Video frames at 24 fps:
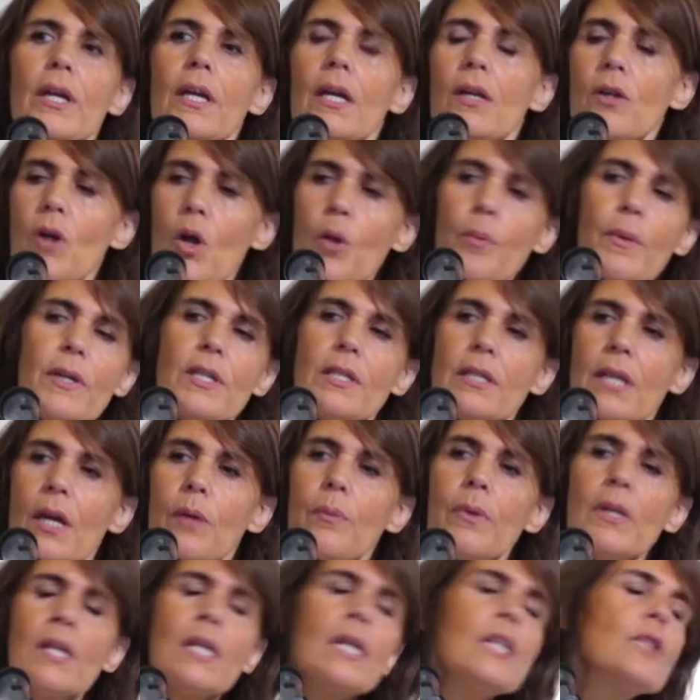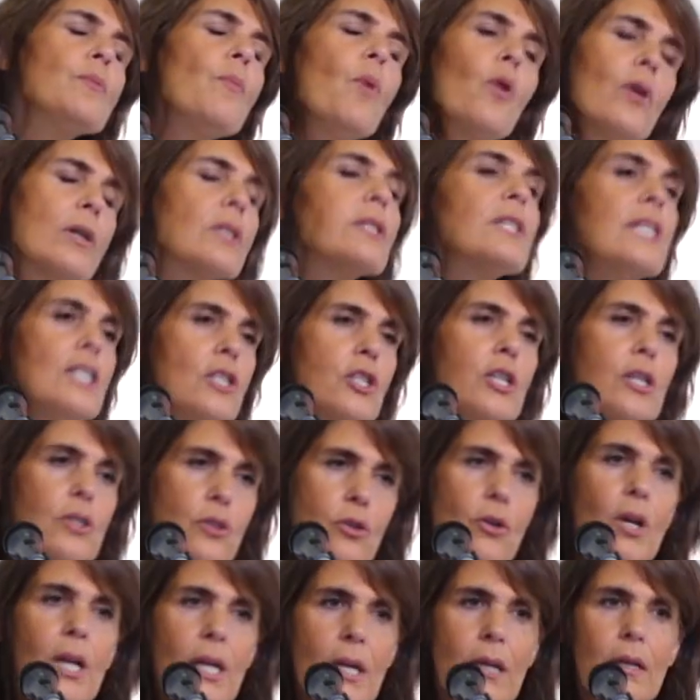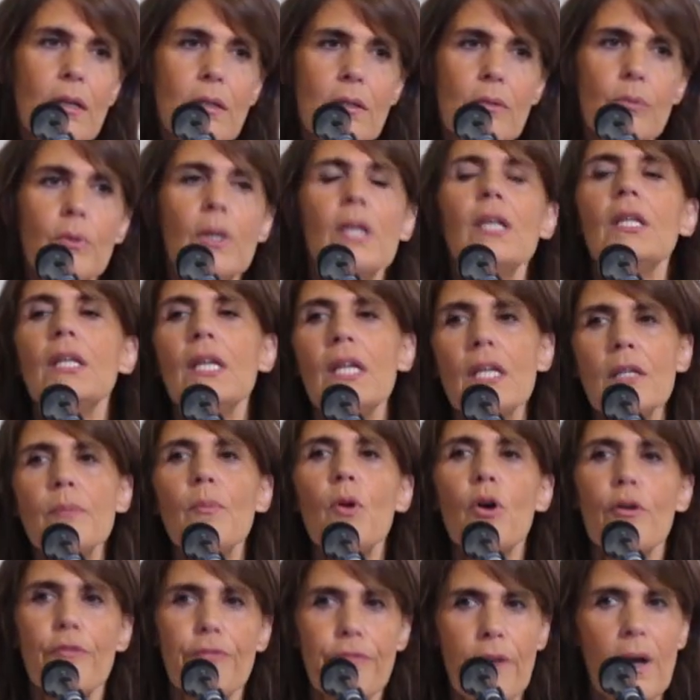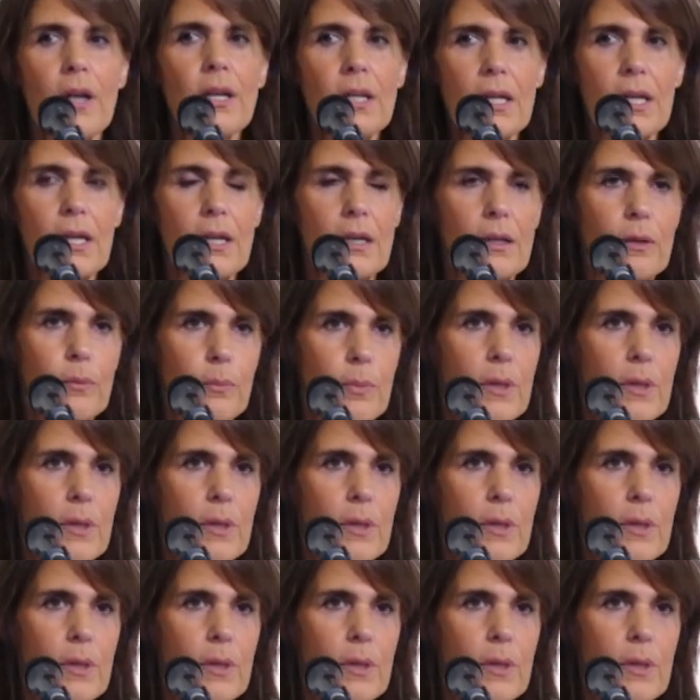can always say, we need more teacher training, we need more funding.